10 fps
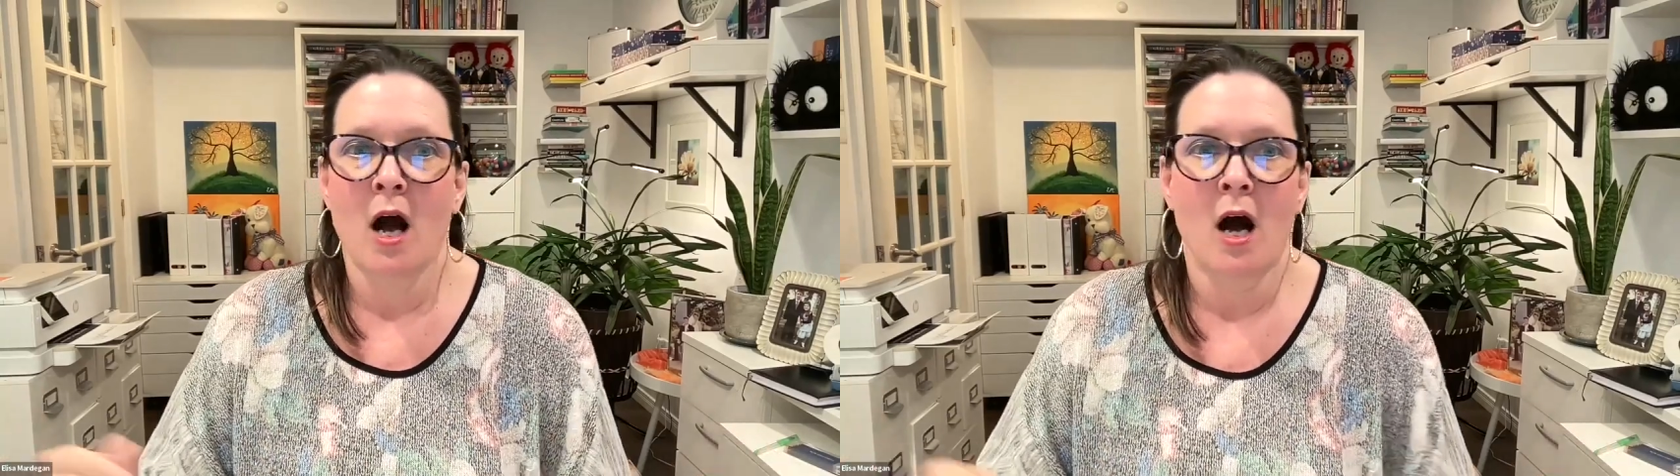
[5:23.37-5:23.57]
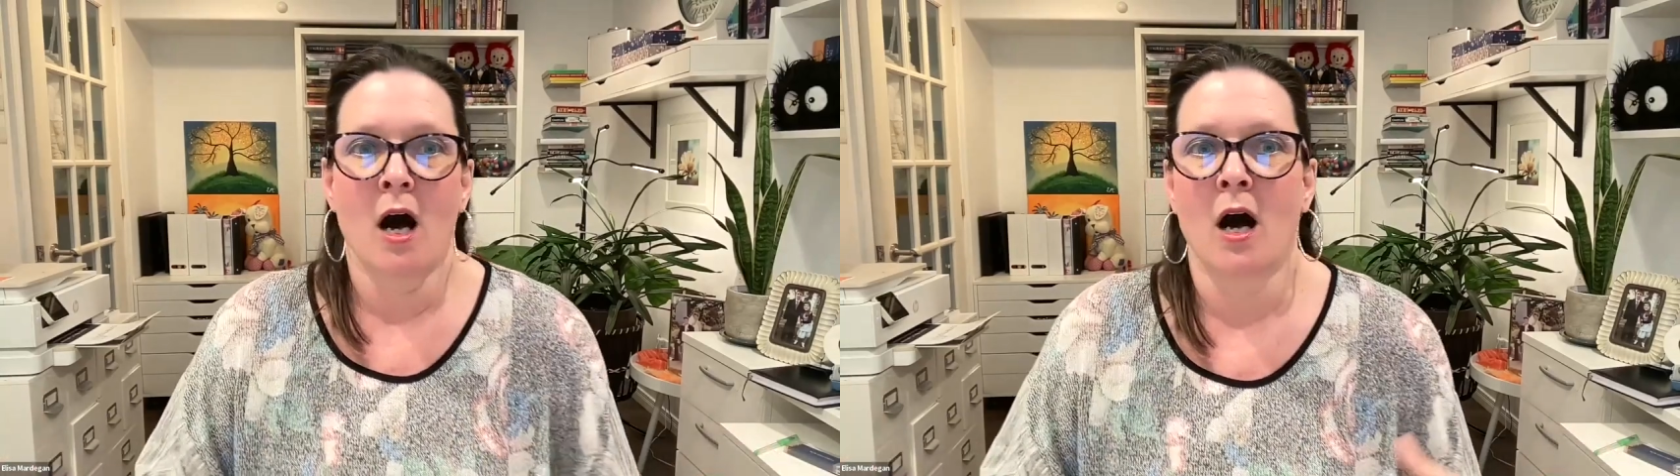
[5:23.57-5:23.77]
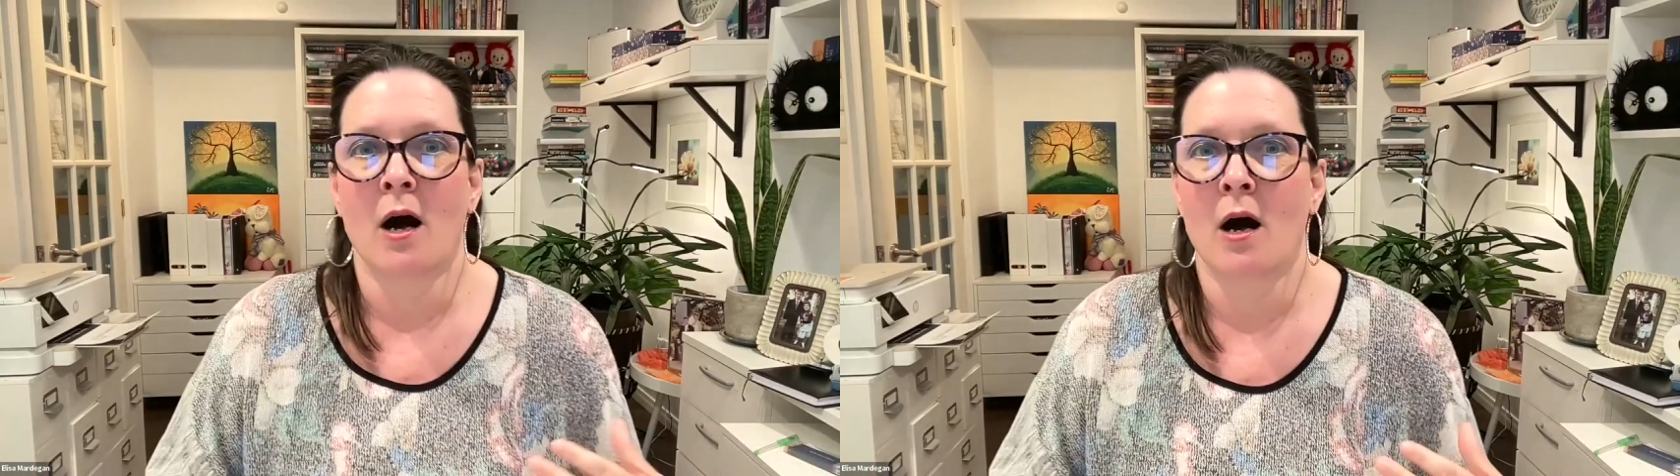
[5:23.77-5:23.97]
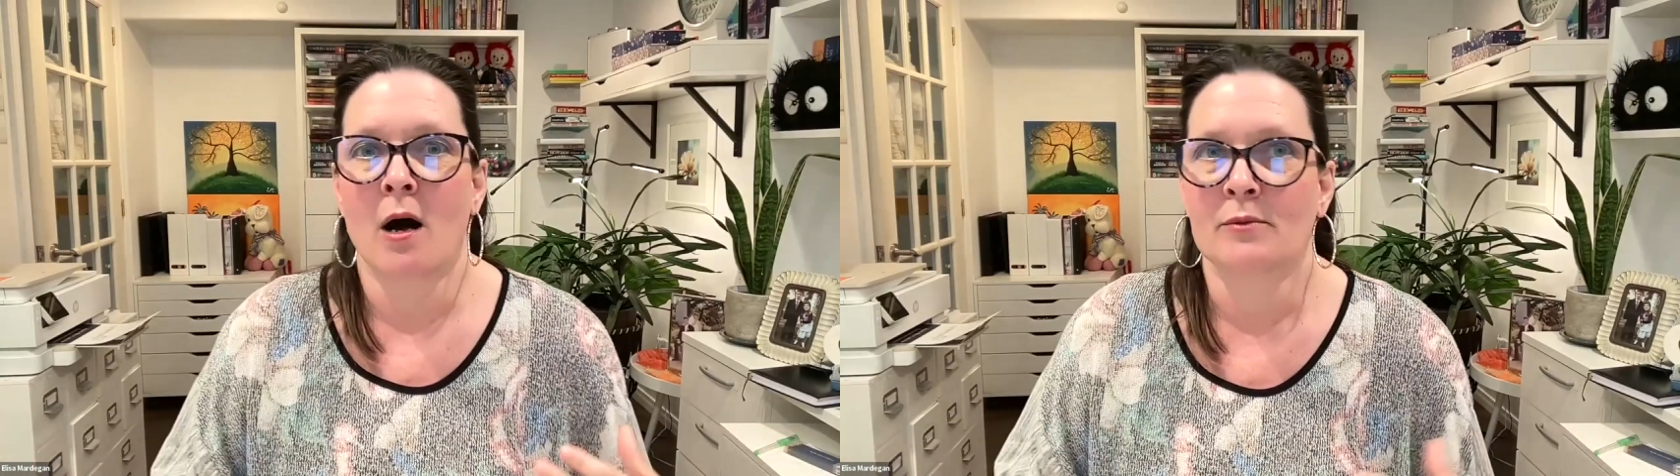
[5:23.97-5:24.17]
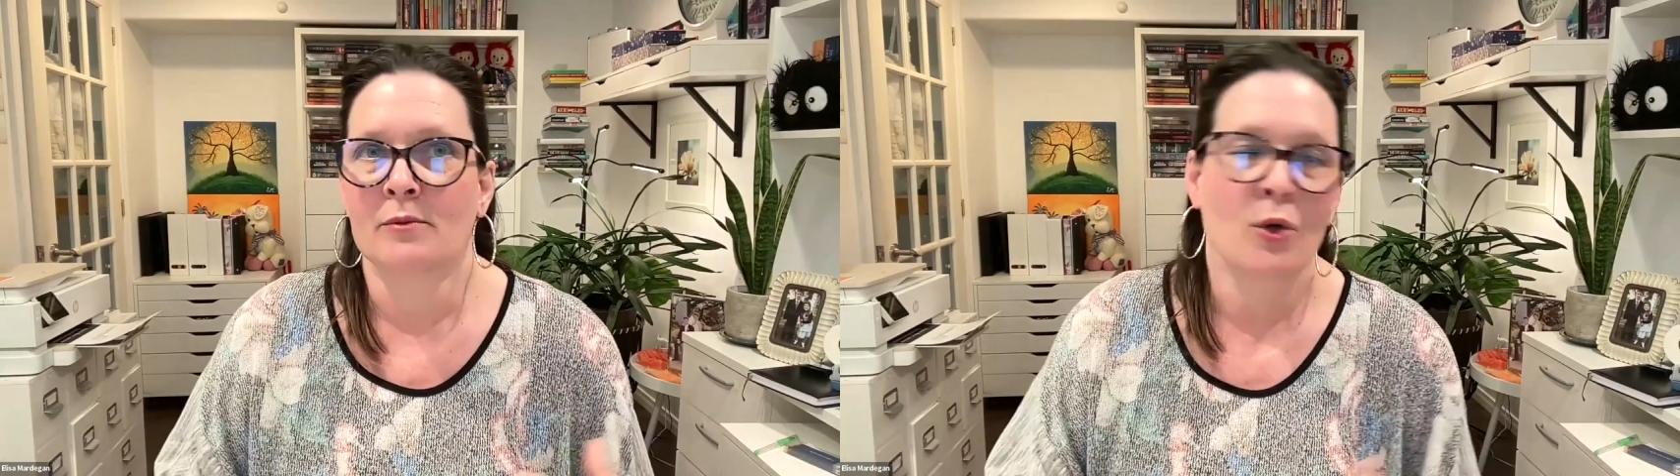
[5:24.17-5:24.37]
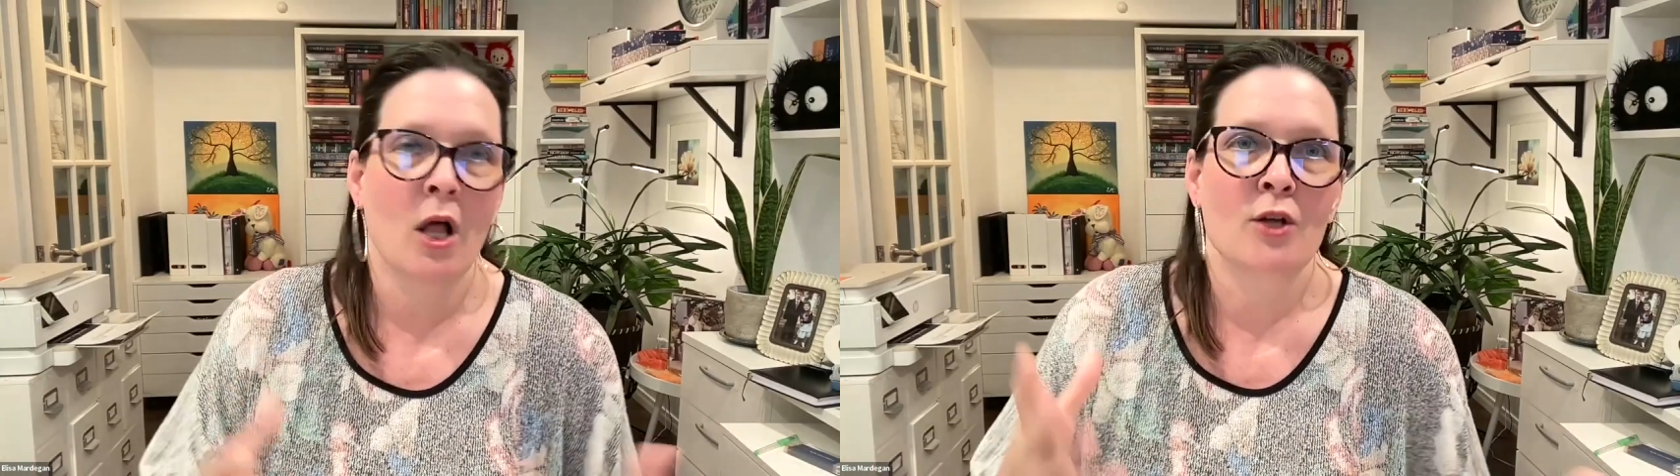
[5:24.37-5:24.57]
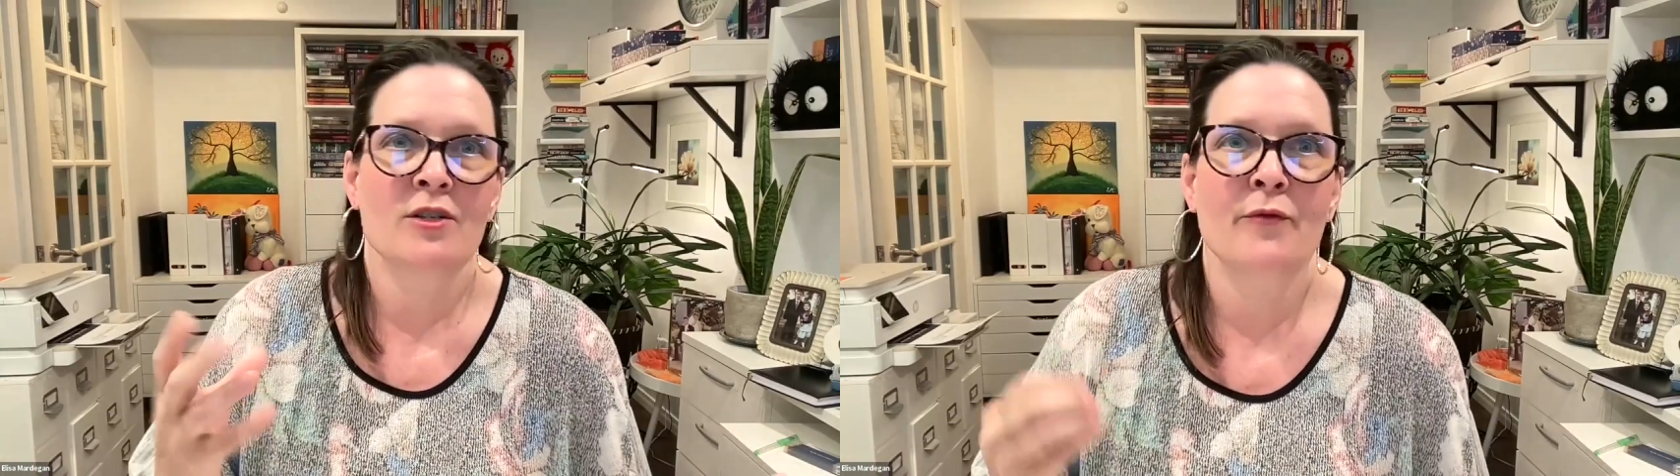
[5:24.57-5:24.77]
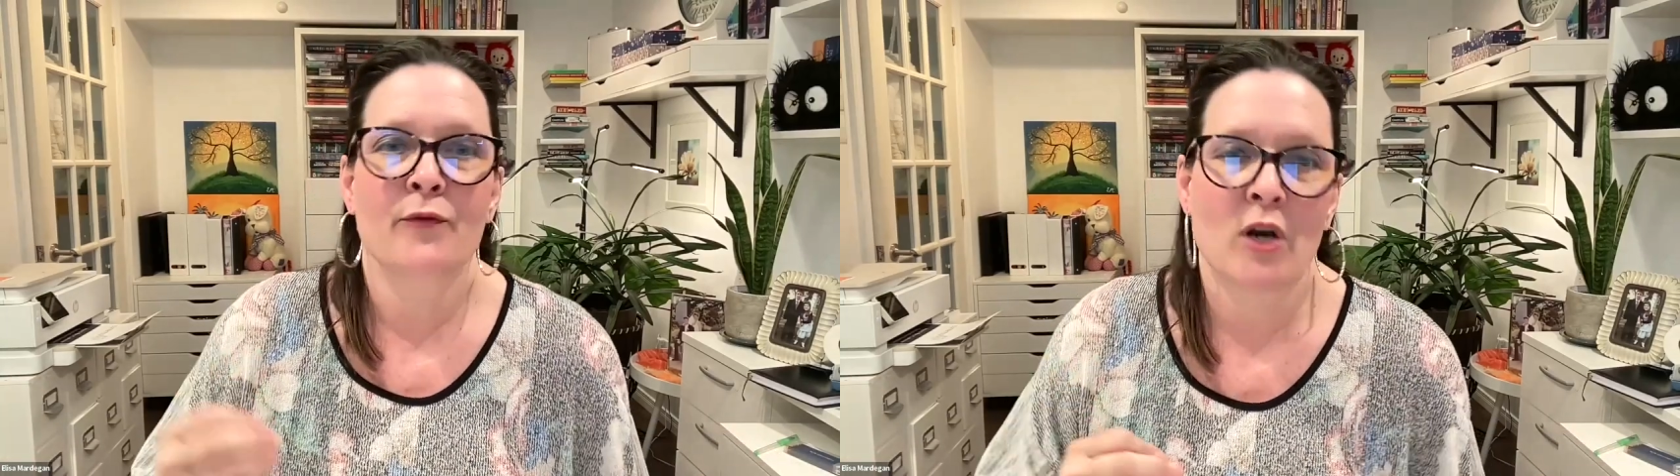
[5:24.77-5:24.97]

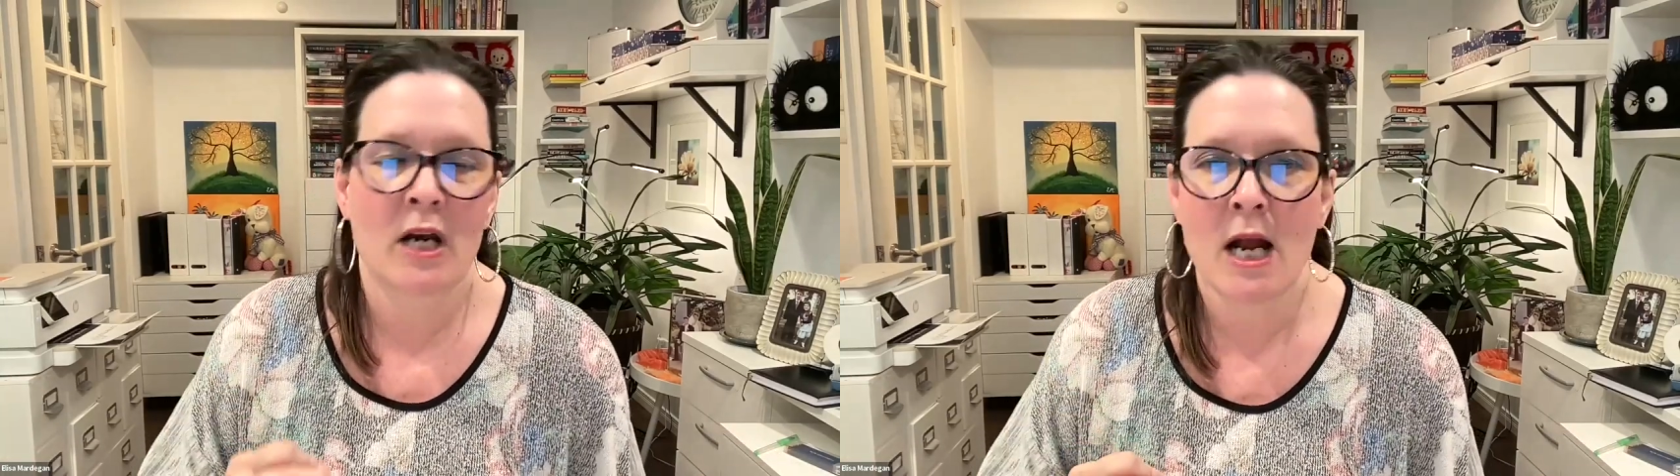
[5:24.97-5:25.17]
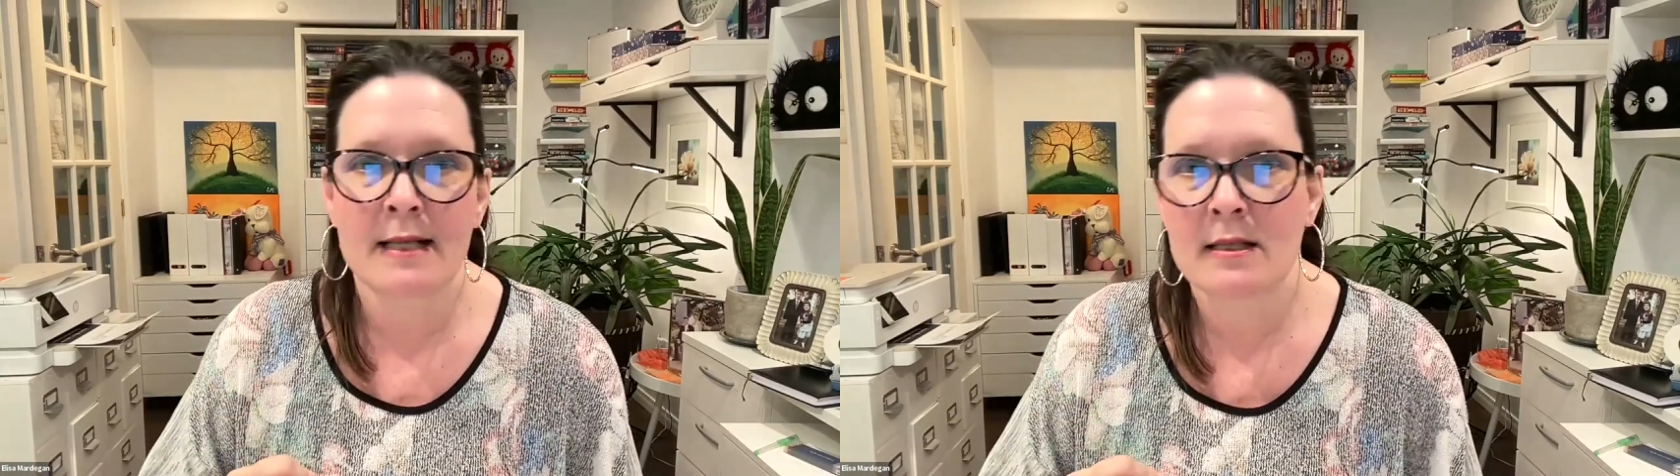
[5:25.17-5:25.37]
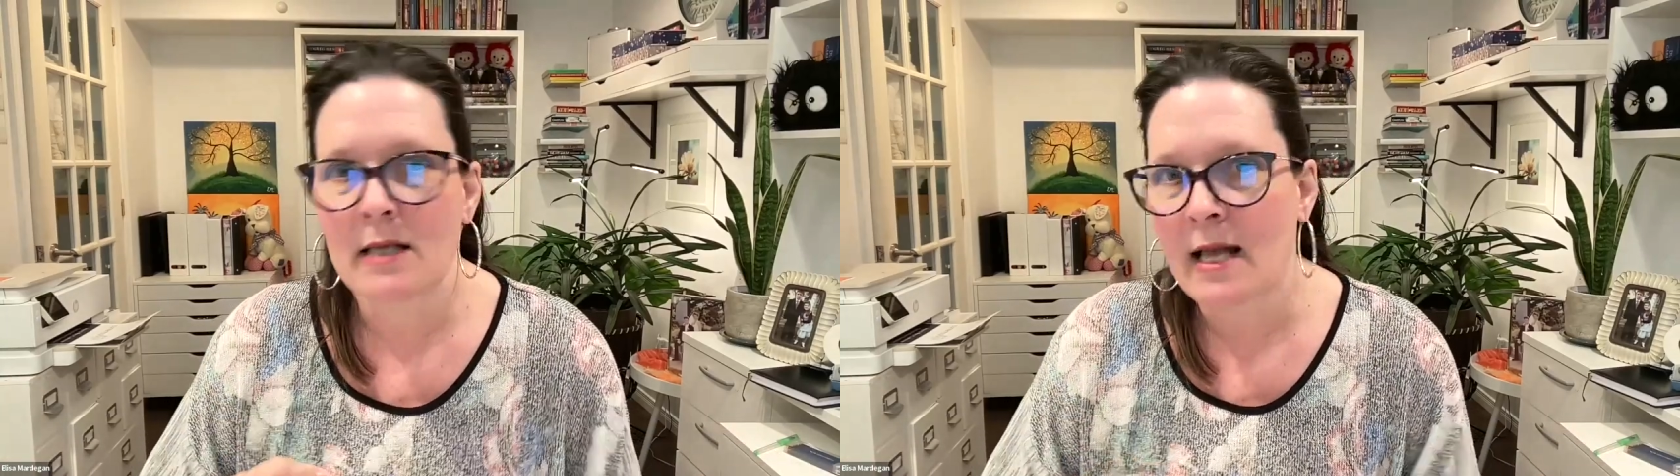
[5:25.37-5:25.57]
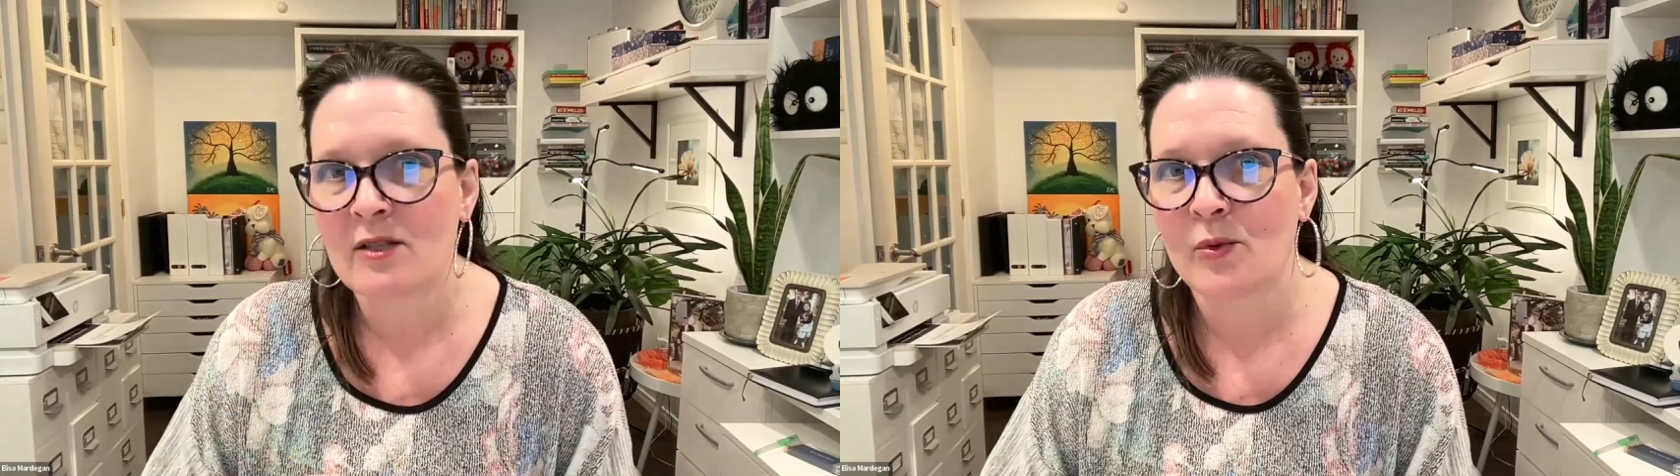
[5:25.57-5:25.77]
$2.49